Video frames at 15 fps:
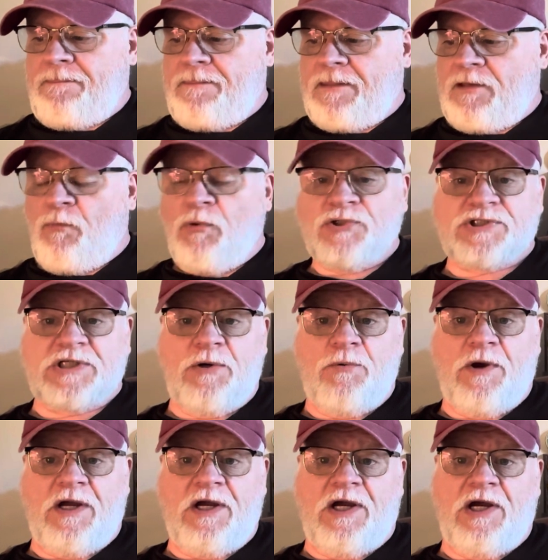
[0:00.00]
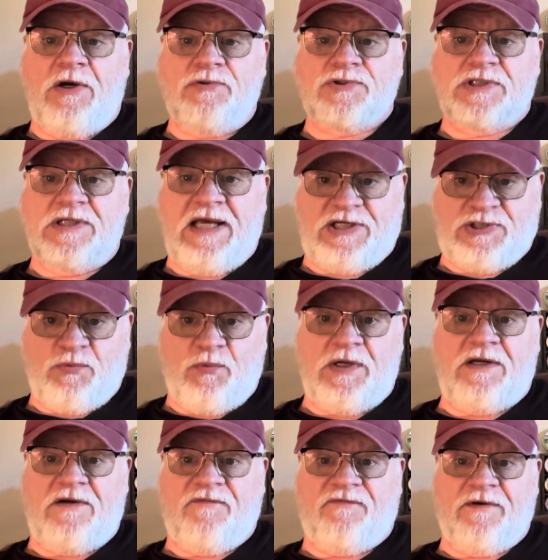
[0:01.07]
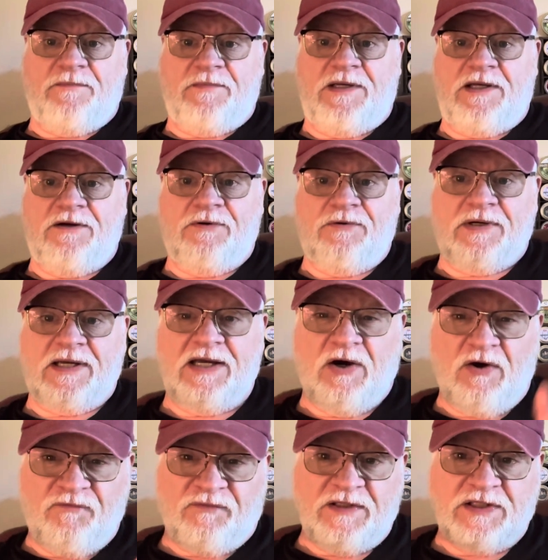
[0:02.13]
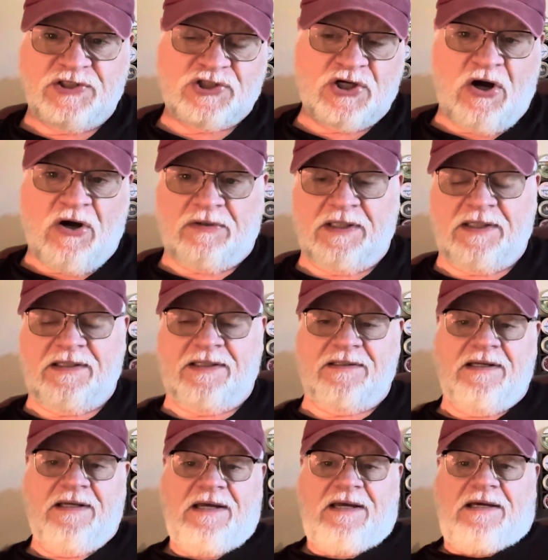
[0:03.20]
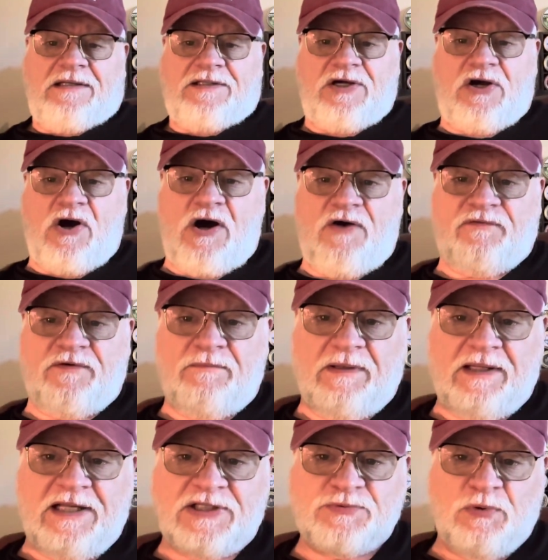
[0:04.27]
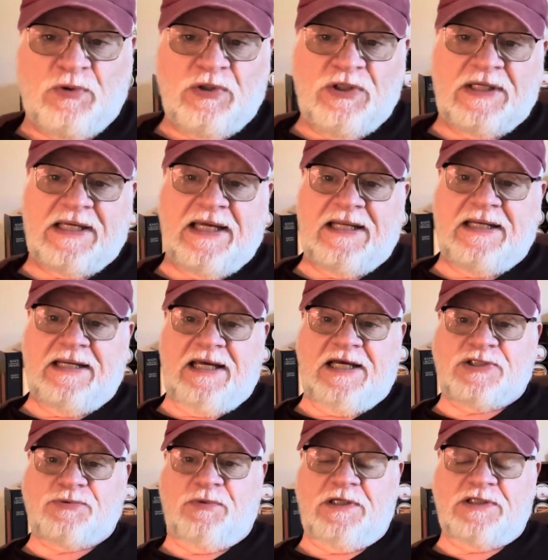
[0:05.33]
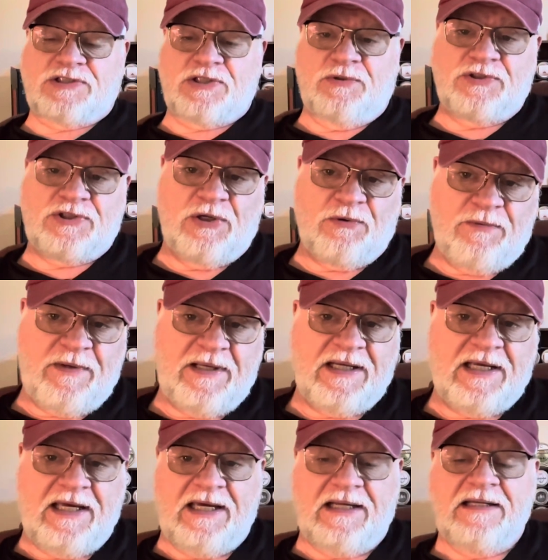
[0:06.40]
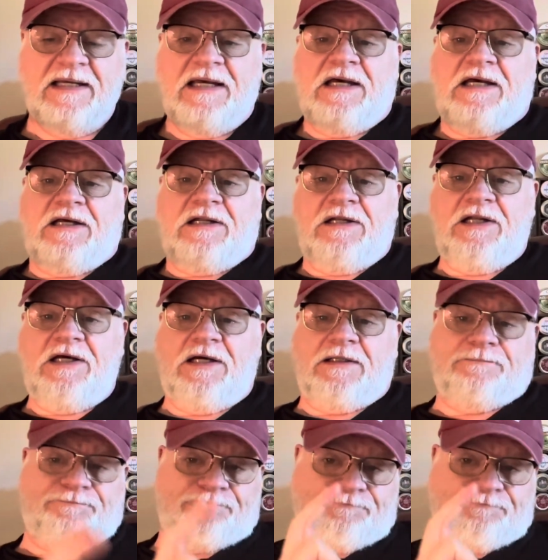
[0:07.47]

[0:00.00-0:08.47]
we'll see where it goes next week from here. Okay, hopefully the chocolate and the coffee blends we'll look at next week. So until we meet again, look,